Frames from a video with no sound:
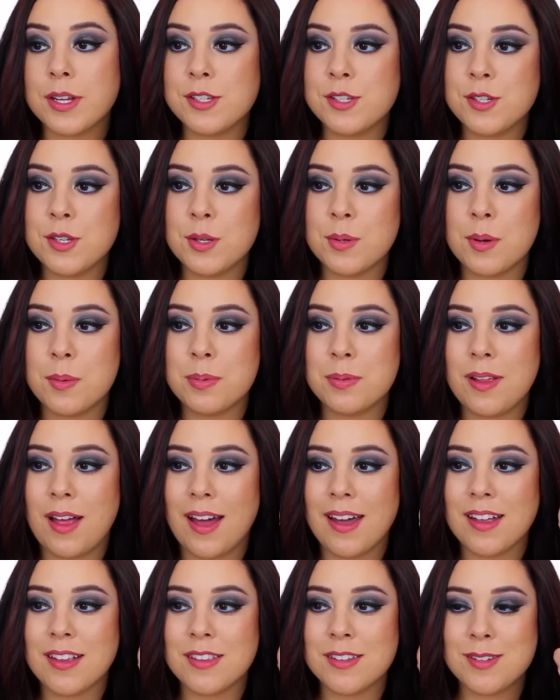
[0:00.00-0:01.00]
going to
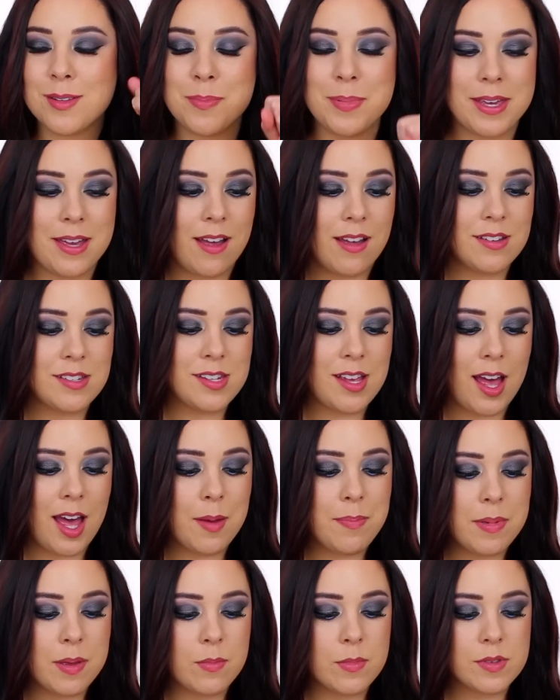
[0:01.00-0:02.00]
apply a little bit on
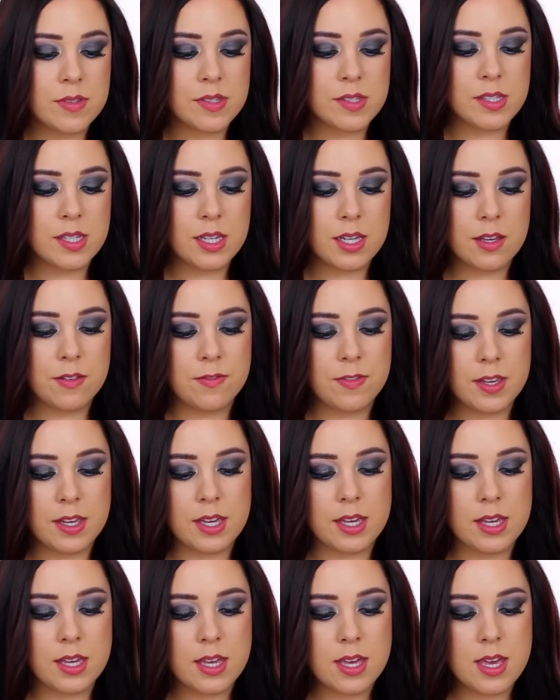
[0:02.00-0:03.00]
top and we'll see if
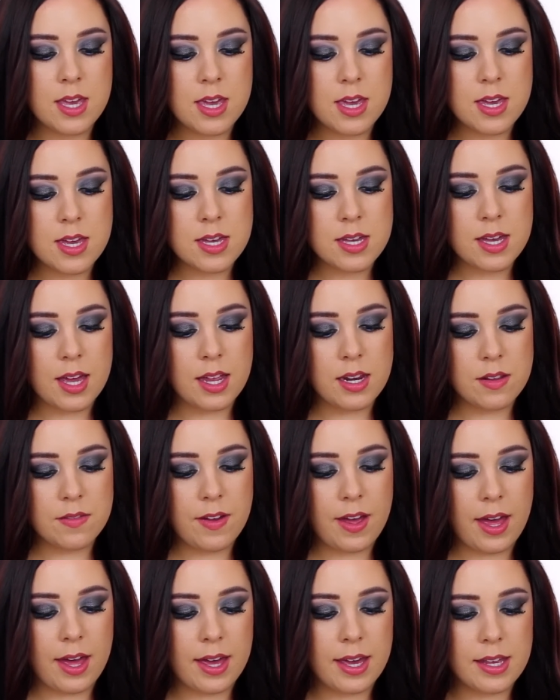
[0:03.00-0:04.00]
it kind of
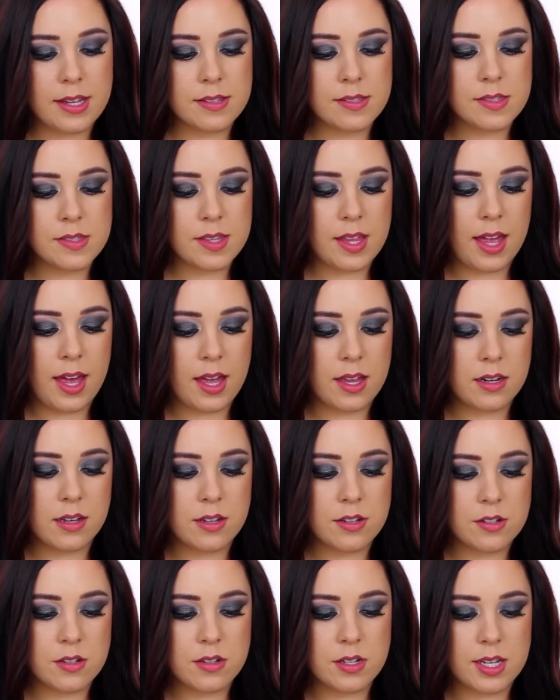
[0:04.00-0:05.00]
hides that
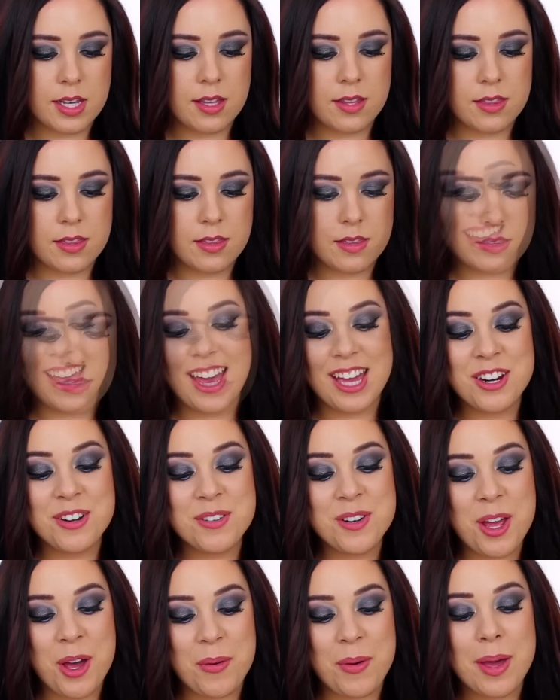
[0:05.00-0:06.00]
underneath. I
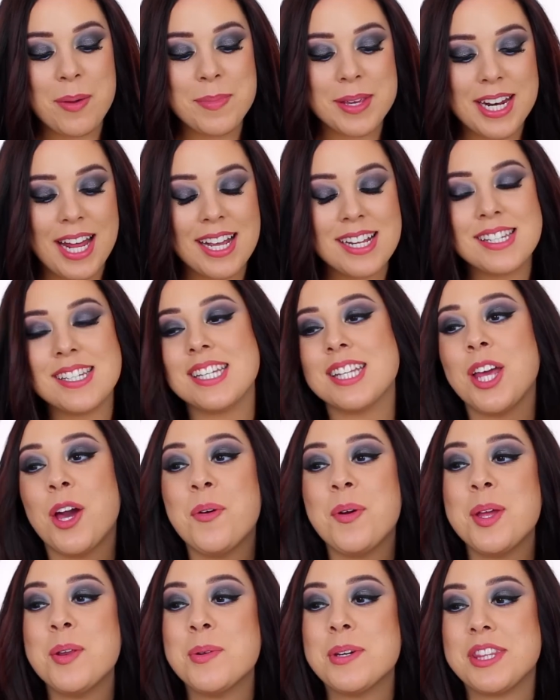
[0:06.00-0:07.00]
don't know. I mean, I did
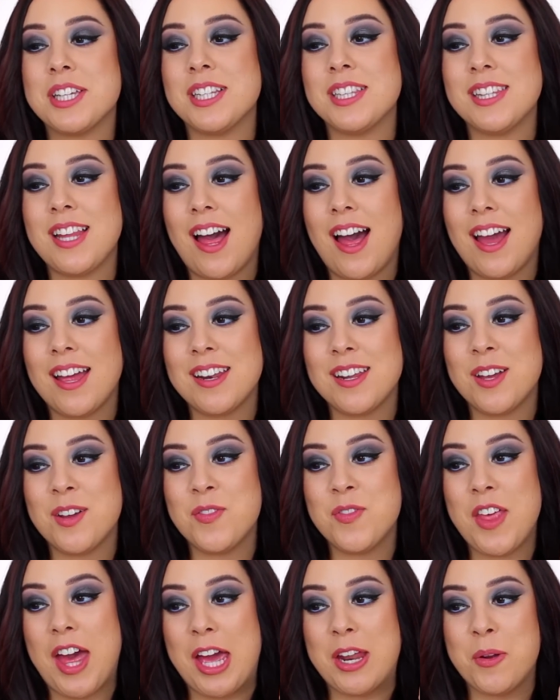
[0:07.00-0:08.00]
go in with a lot
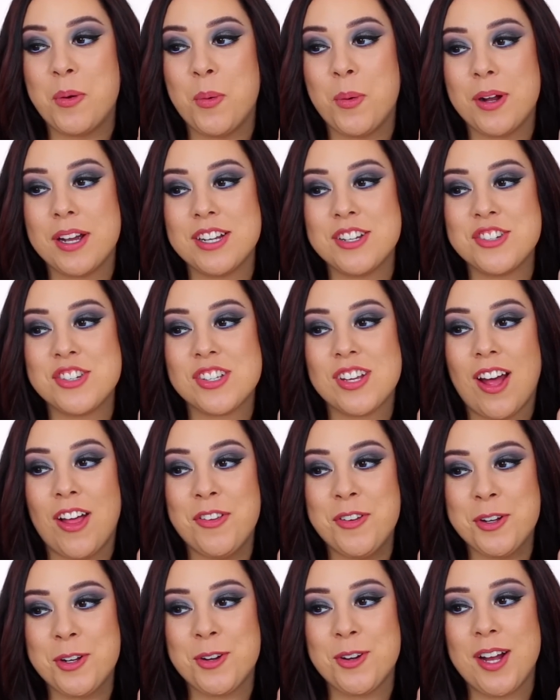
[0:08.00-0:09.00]
of that orange
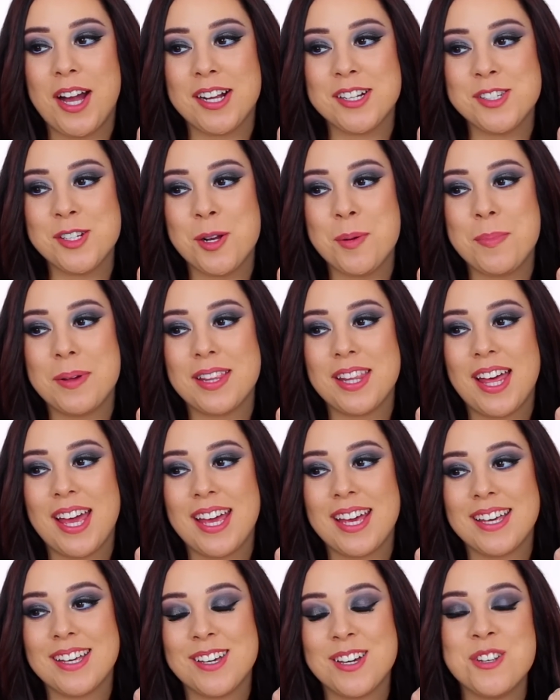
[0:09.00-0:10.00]
color corrector, but
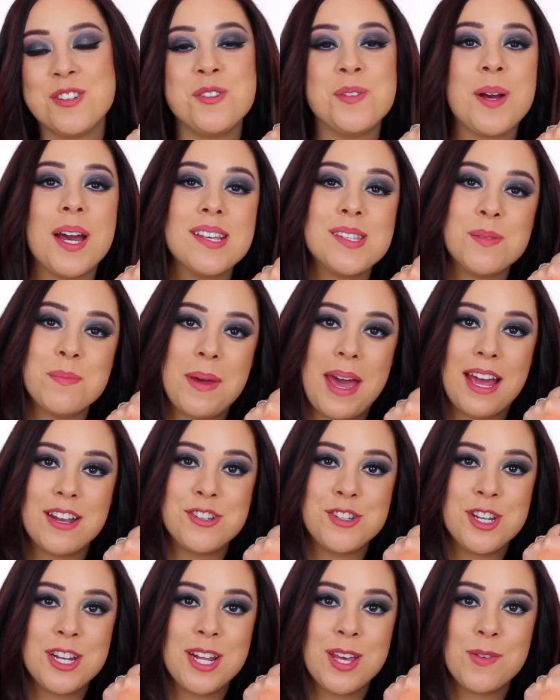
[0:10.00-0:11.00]
like, could you guys
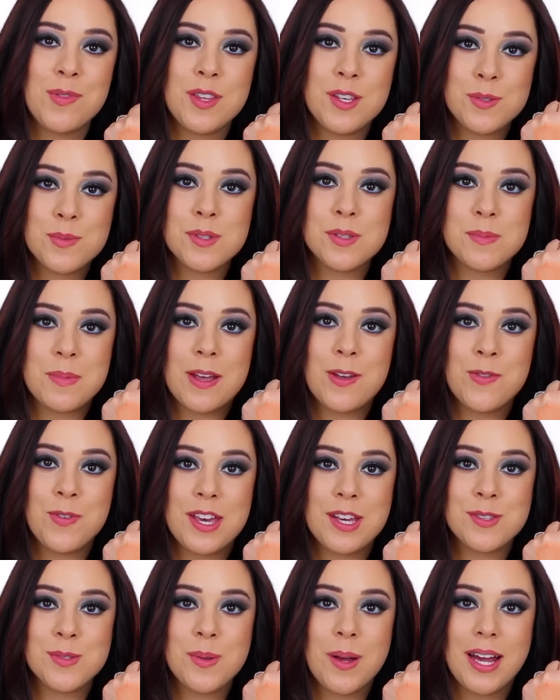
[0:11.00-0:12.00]
imagine if this was my
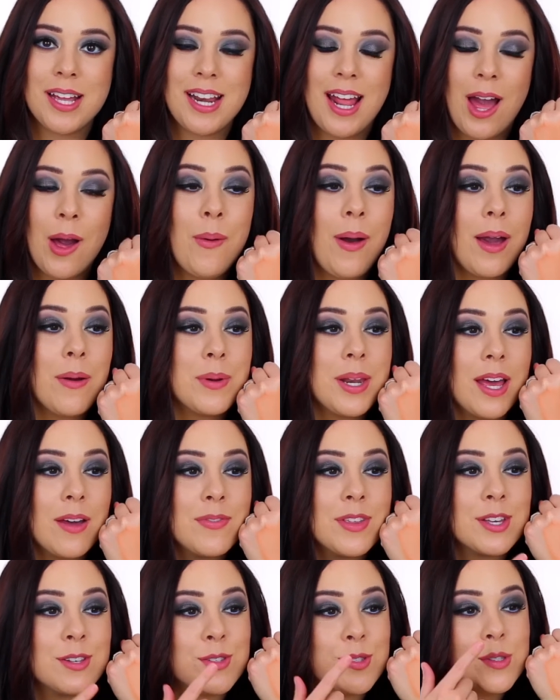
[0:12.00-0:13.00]
face right now? I would
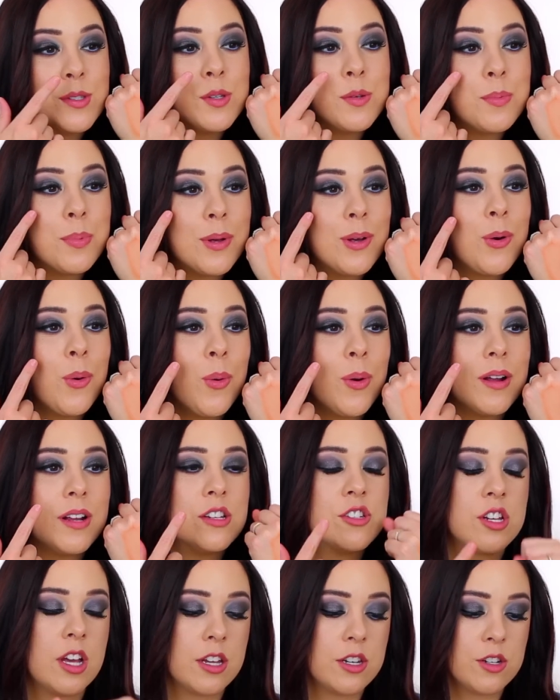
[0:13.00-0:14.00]
have like super
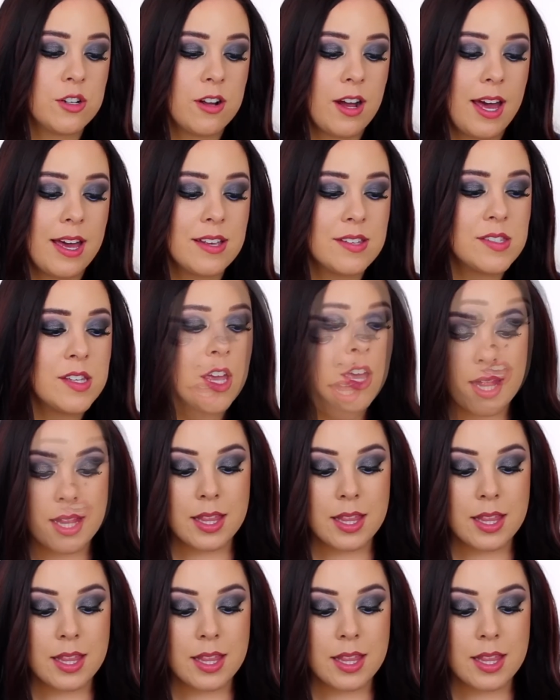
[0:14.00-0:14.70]
orange under eyes.